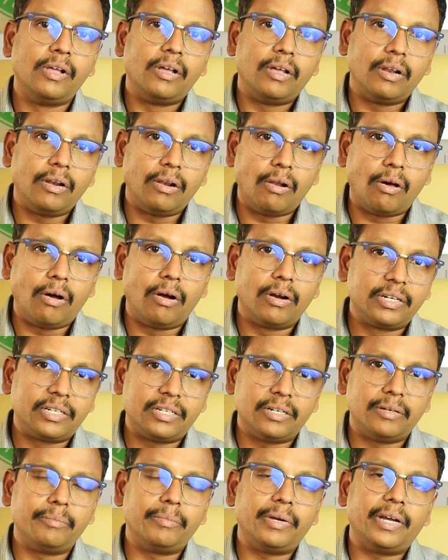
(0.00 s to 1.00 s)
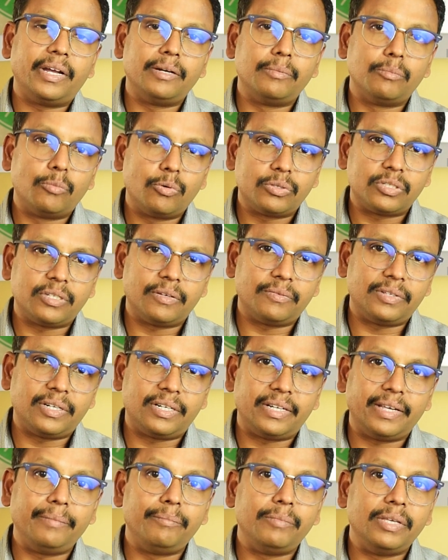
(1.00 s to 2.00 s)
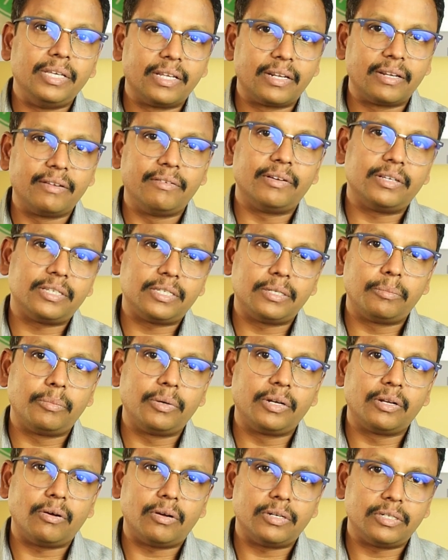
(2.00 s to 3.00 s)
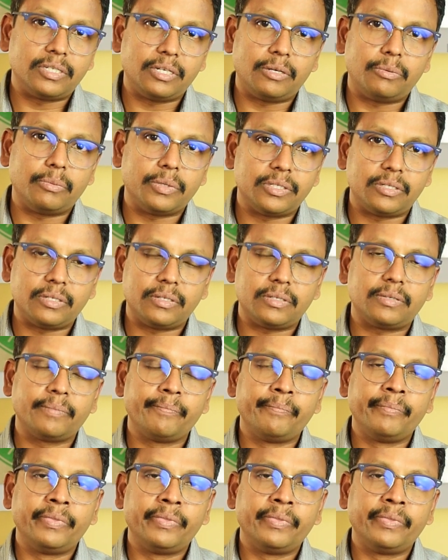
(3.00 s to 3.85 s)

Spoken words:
long term and most of the time irreversible consequences.